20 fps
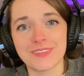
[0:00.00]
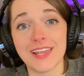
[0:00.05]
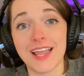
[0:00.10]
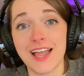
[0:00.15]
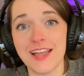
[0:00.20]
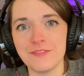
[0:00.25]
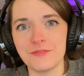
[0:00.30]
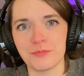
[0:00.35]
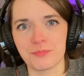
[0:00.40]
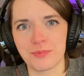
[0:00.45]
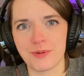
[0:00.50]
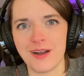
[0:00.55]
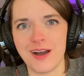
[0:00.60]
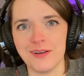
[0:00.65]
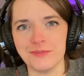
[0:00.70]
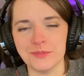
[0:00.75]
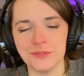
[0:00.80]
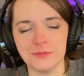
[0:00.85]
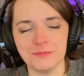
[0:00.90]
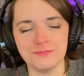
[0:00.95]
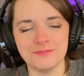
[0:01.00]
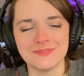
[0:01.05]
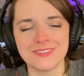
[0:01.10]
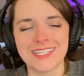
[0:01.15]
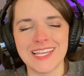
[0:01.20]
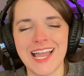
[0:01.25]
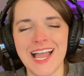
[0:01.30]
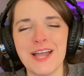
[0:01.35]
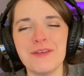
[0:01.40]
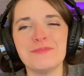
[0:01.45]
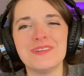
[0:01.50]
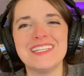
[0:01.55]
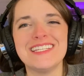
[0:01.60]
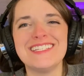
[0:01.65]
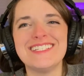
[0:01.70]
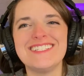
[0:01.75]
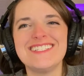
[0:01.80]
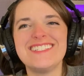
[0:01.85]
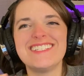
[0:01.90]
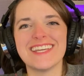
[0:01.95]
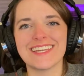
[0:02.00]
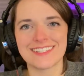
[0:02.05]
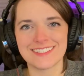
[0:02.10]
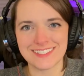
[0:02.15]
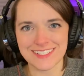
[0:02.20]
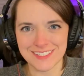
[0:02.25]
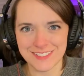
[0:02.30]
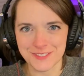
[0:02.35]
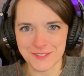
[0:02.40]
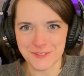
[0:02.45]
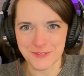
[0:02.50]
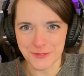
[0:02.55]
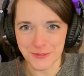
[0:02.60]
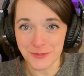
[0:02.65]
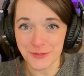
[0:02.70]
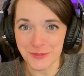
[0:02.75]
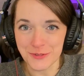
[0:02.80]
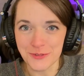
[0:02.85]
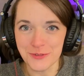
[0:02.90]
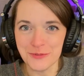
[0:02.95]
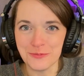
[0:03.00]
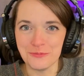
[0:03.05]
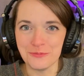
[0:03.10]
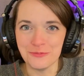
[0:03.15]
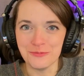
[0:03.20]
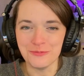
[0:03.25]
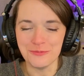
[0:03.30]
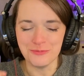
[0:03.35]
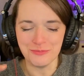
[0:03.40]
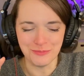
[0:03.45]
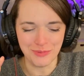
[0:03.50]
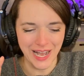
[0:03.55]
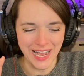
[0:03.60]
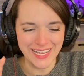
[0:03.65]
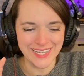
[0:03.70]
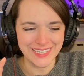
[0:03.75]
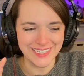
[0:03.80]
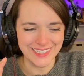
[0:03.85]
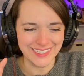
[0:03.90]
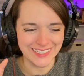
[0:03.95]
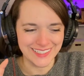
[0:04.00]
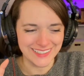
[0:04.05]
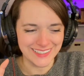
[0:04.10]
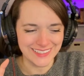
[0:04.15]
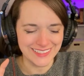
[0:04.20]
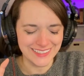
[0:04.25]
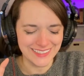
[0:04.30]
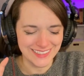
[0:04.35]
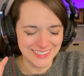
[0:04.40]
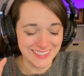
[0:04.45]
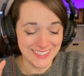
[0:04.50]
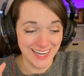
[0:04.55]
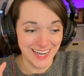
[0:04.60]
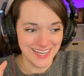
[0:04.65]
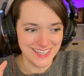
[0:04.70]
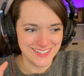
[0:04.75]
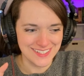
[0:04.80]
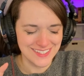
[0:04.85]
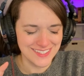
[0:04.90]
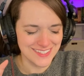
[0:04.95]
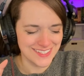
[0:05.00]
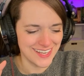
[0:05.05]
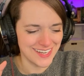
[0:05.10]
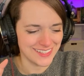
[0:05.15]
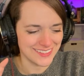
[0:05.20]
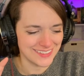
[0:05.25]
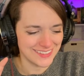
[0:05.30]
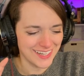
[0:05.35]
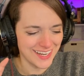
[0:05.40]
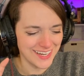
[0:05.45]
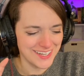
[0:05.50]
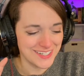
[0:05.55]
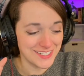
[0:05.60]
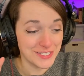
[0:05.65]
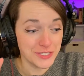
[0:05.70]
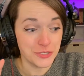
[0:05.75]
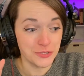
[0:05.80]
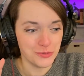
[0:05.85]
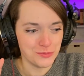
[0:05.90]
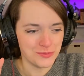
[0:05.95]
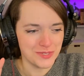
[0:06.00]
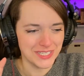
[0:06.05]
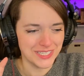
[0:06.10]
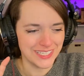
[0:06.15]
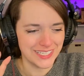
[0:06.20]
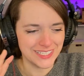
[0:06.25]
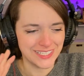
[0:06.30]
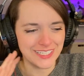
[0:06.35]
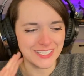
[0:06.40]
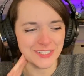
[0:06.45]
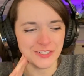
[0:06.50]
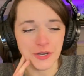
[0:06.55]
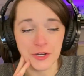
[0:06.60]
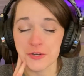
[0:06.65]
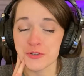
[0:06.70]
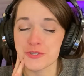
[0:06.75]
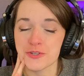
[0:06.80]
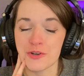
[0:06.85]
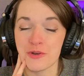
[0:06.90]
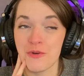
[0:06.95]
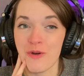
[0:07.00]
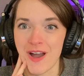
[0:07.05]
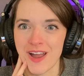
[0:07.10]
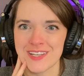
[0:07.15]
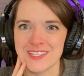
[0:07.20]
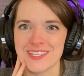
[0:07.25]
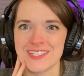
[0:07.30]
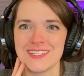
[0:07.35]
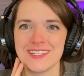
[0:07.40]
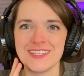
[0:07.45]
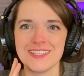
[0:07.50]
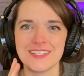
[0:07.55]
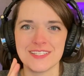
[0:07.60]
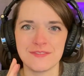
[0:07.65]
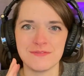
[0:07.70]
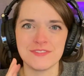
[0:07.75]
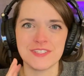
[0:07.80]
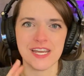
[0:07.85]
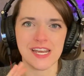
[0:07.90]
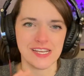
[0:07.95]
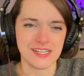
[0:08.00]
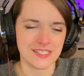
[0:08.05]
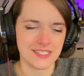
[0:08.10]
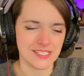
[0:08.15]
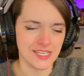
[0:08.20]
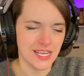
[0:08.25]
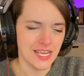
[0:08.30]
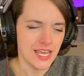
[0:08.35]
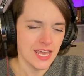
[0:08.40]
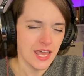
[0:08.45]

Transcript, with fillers: I have a problem. I'm addicted to buying dice and accumulating large quantities of dice,